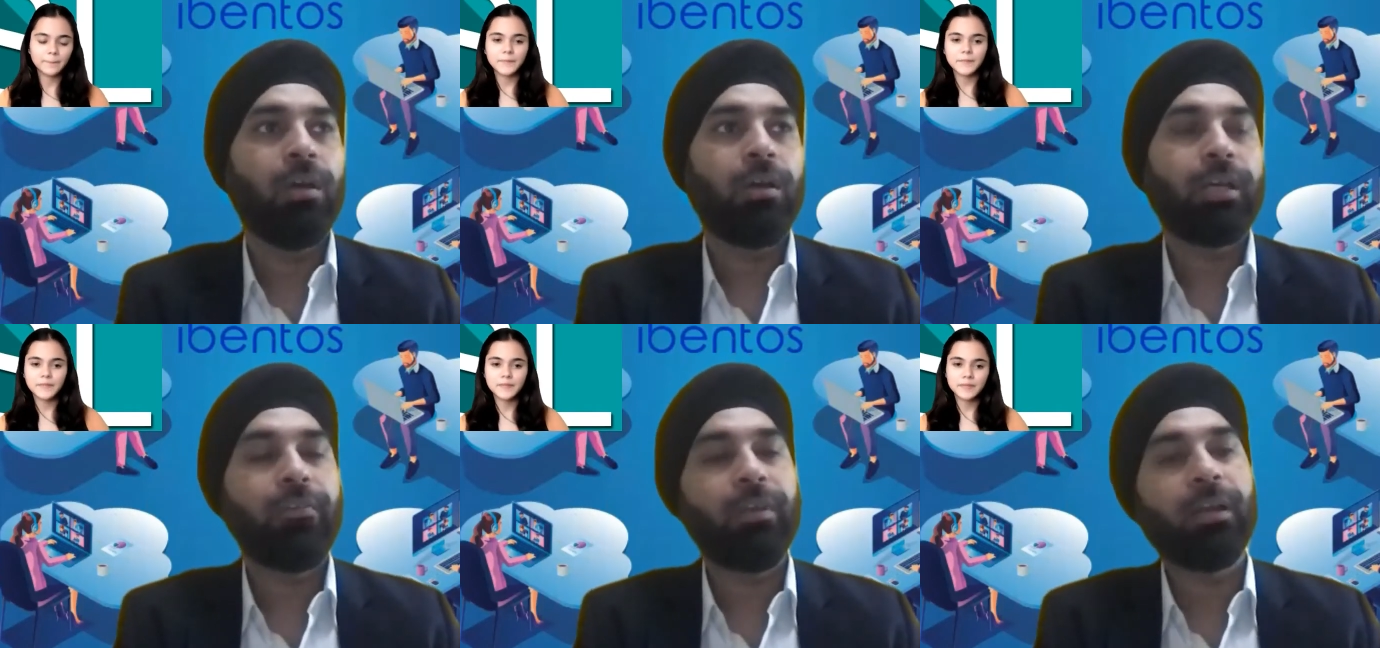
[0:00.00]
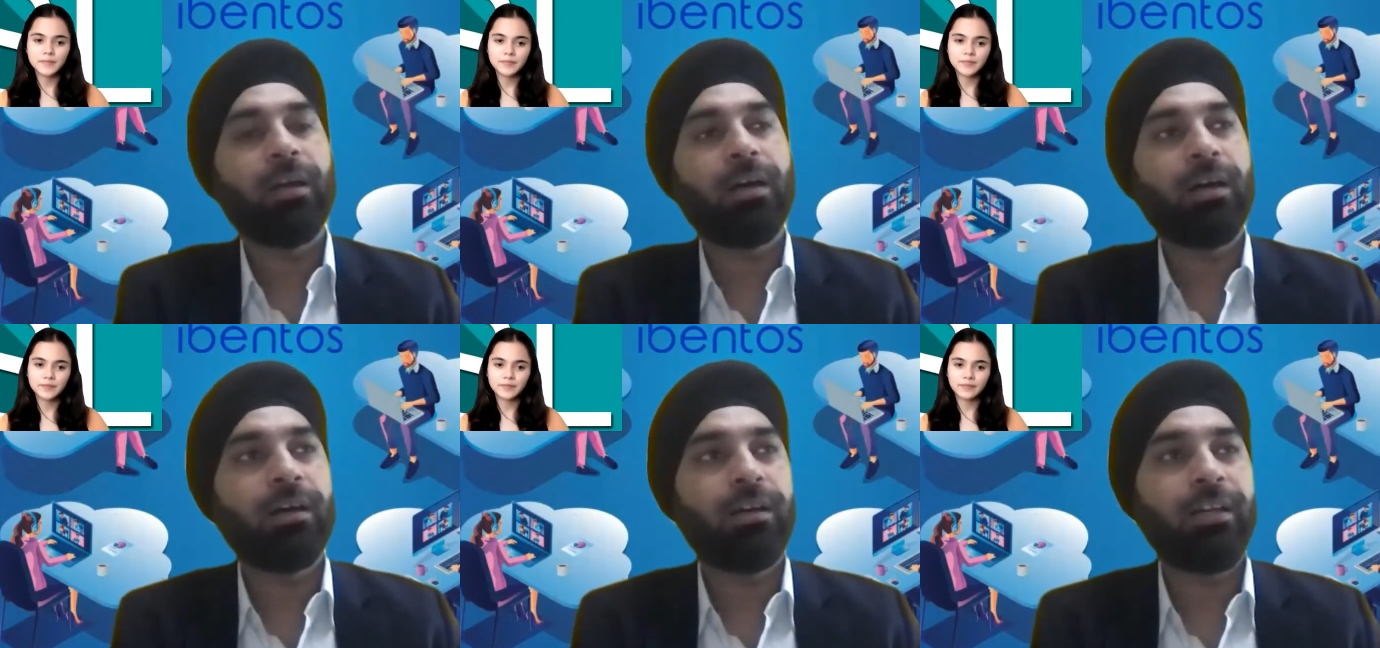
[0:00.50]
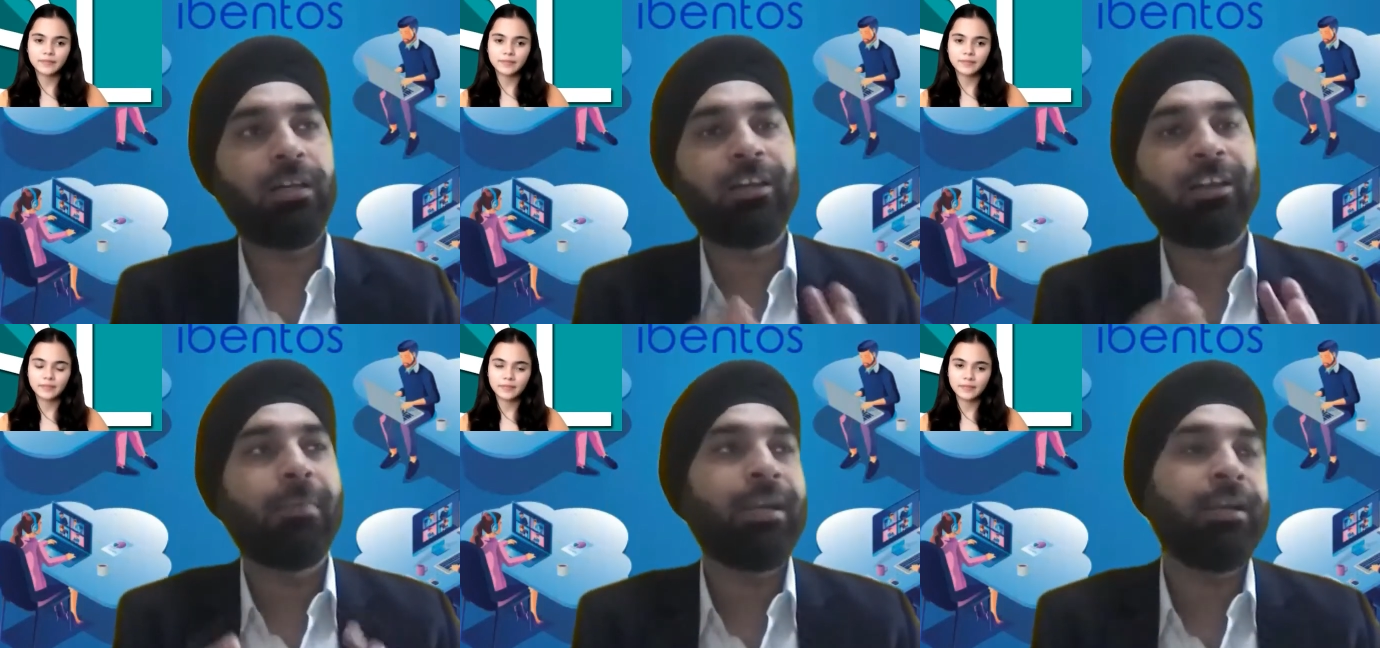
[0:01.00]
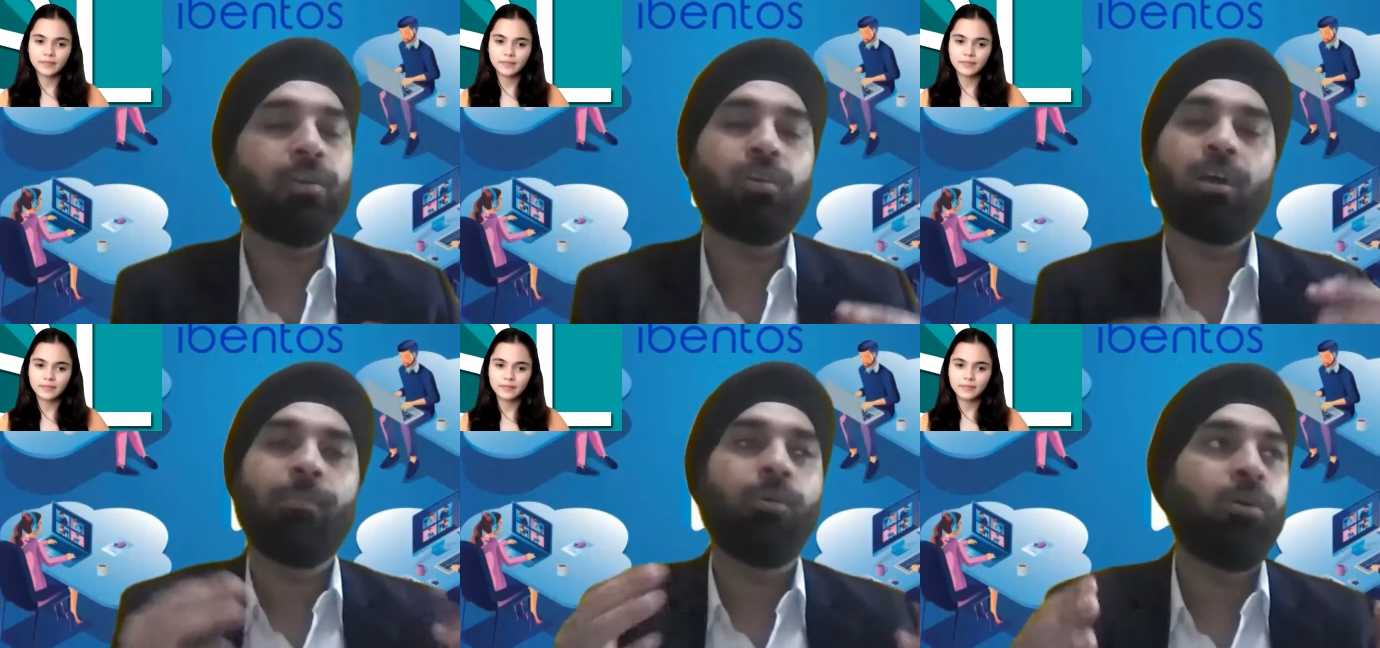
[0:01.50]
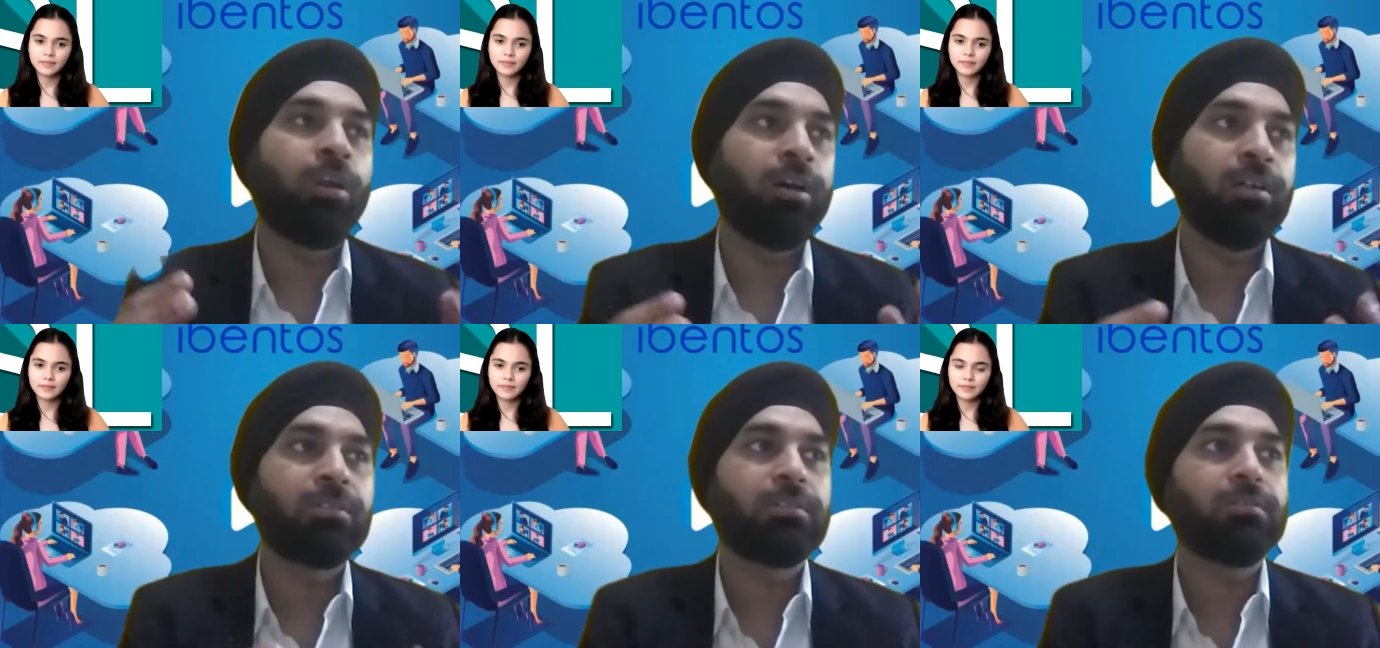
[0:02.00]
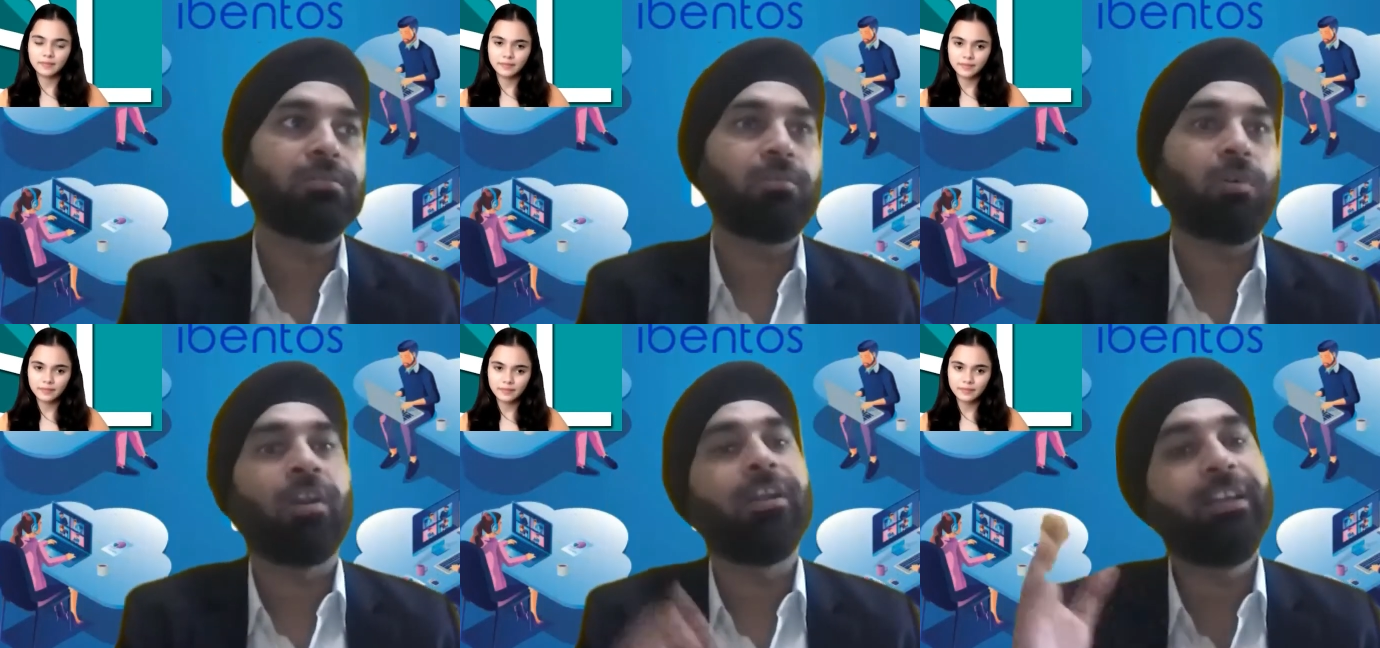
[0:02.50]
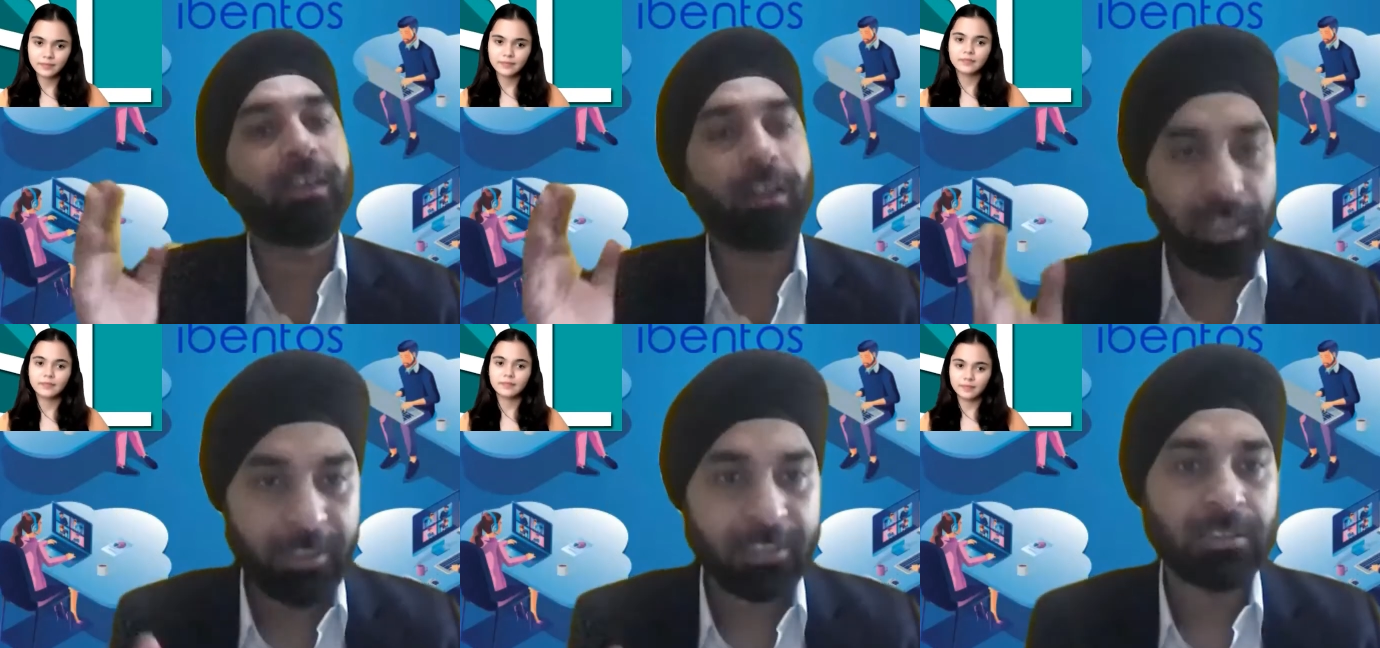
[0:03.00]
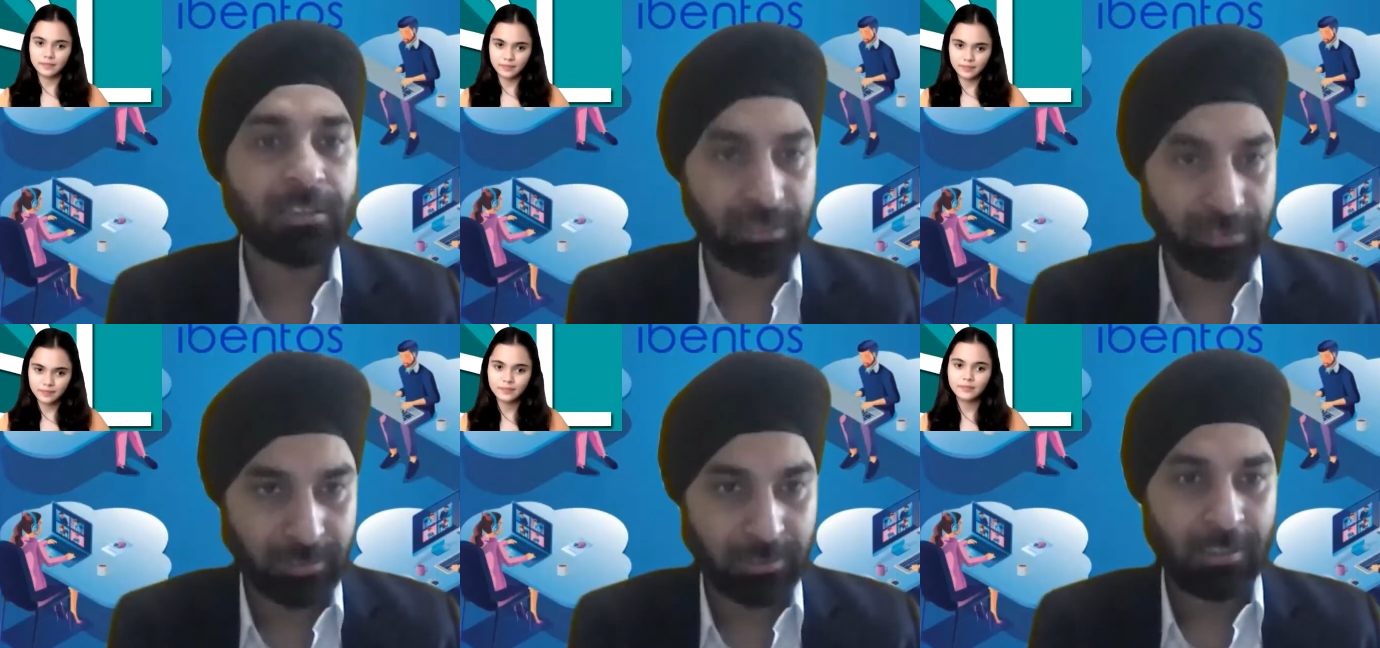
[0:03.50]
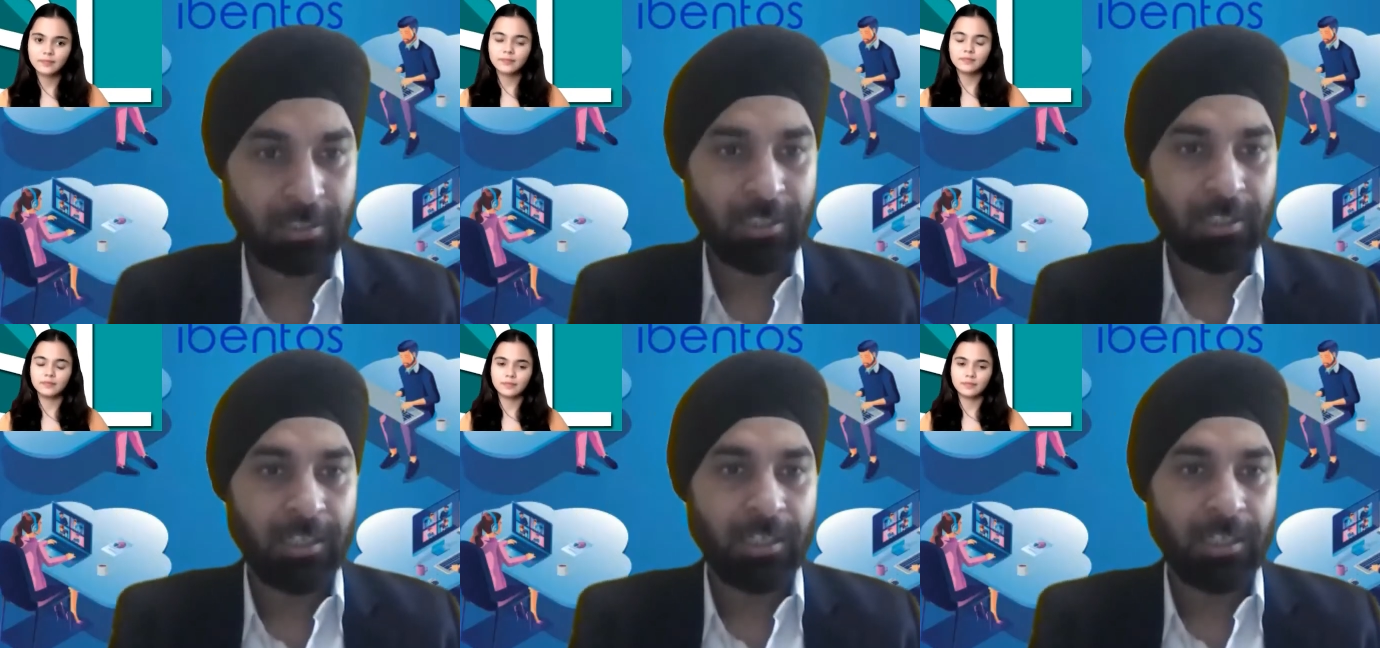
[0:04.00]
Speaker 1: giving a increment or a bonus on yearly basis mm-hmm.